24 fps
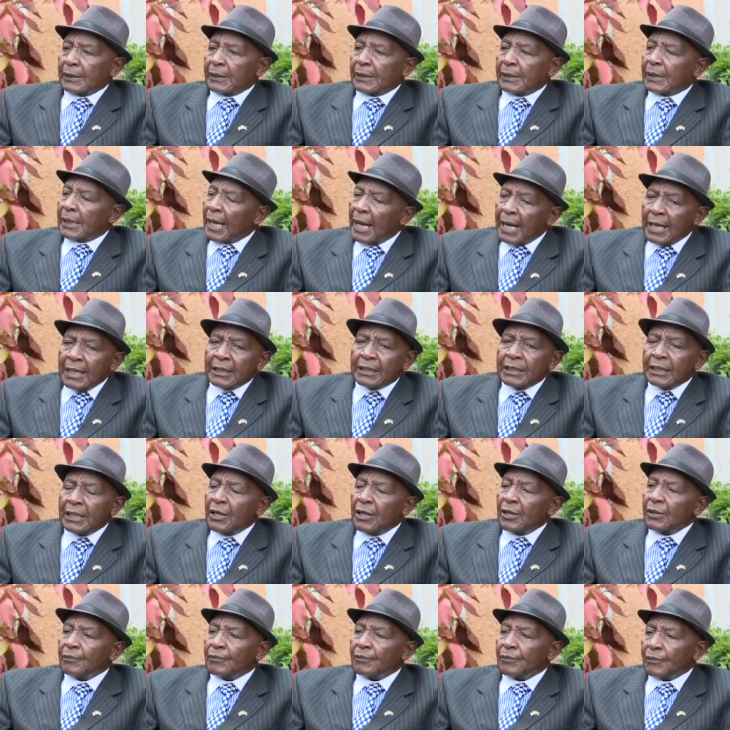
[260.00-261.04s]

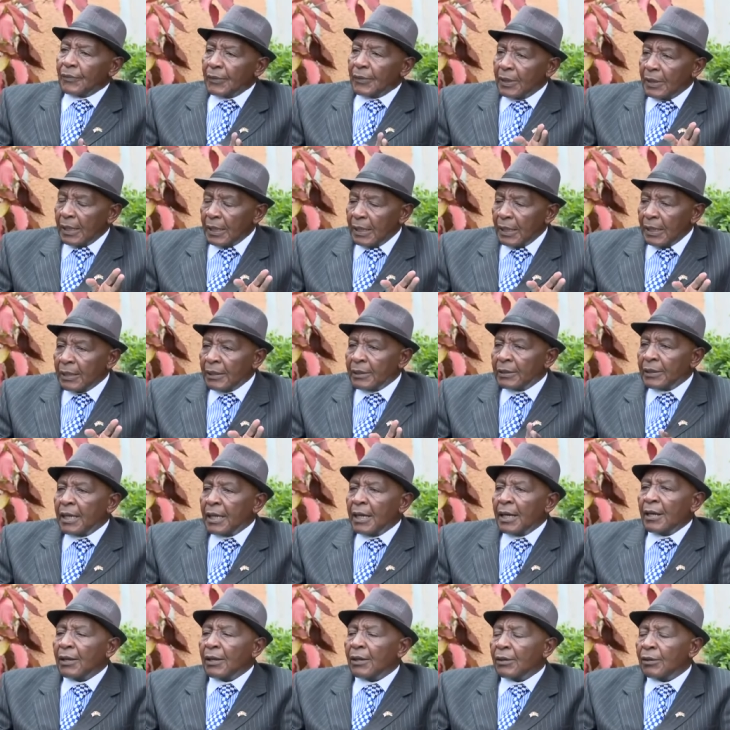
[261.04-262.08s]
slightly in
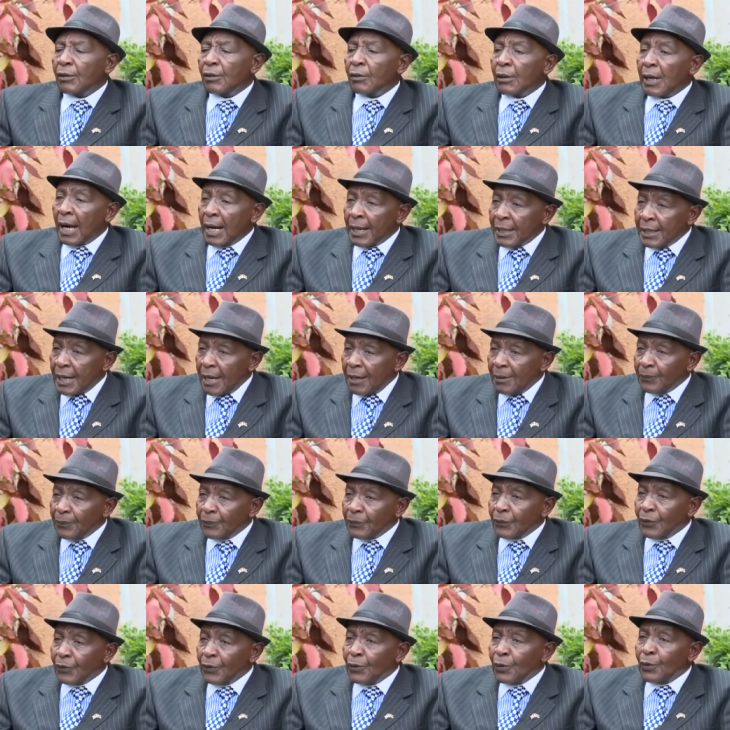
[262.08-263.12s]
uh, Uganda
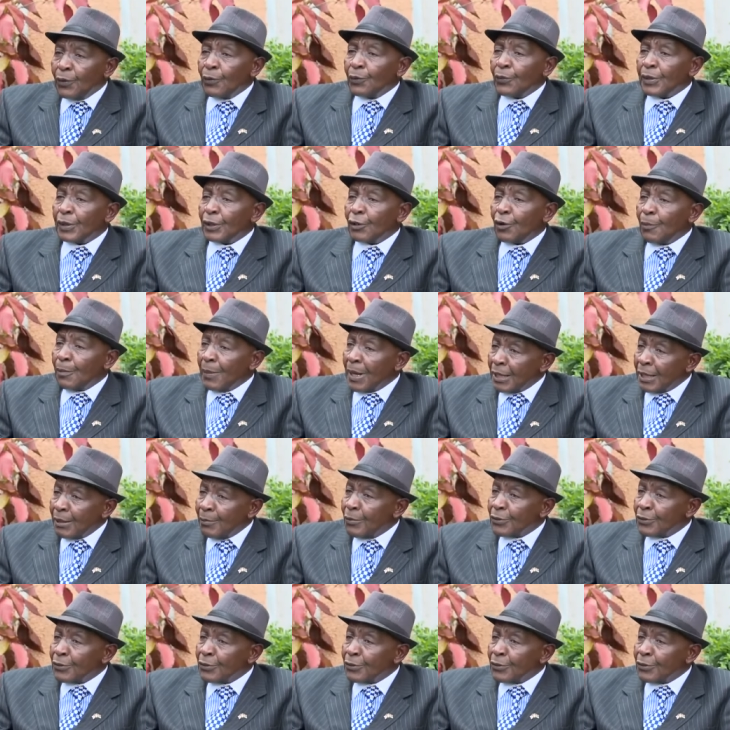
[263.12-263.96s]
with Commander